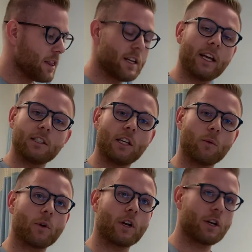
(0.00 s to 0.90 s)
The next thing
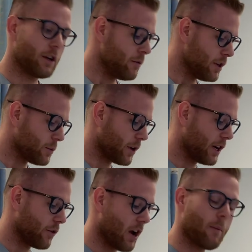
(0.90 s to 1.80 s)
we're gonna do is we're
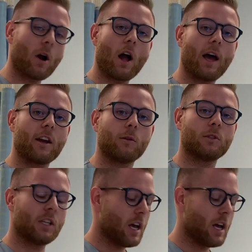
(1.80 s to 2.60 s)
gonna grab our items.